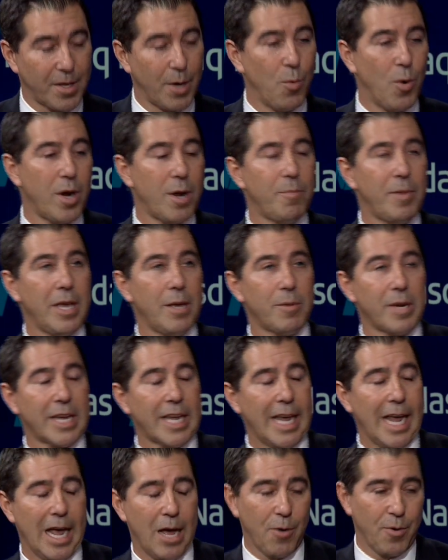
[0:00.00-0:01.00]
They want to be able to
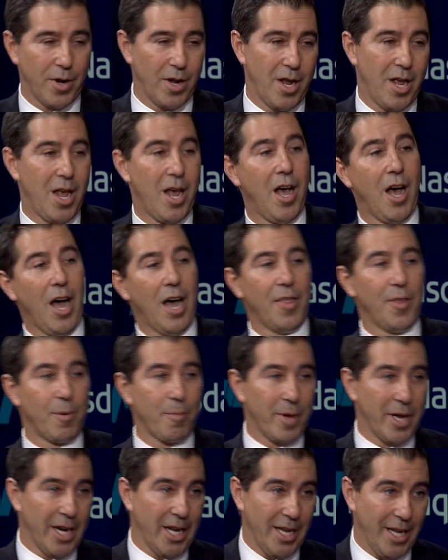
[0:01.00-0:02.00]
count on their
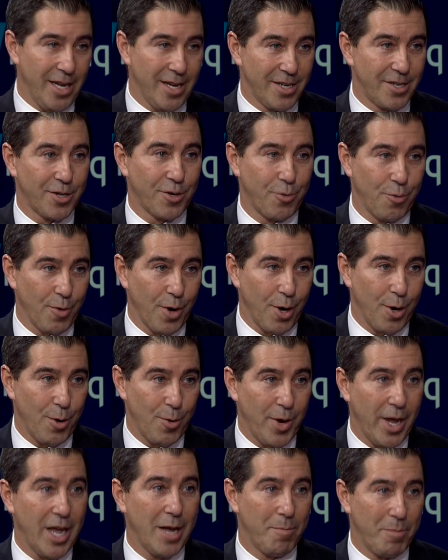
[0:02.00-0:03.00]
money to
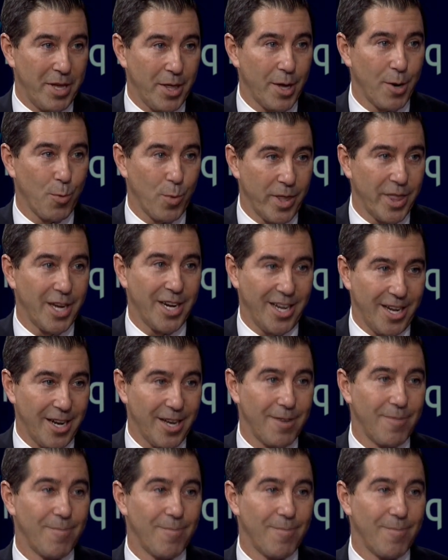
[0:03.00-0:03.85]
grow and be there when they need it.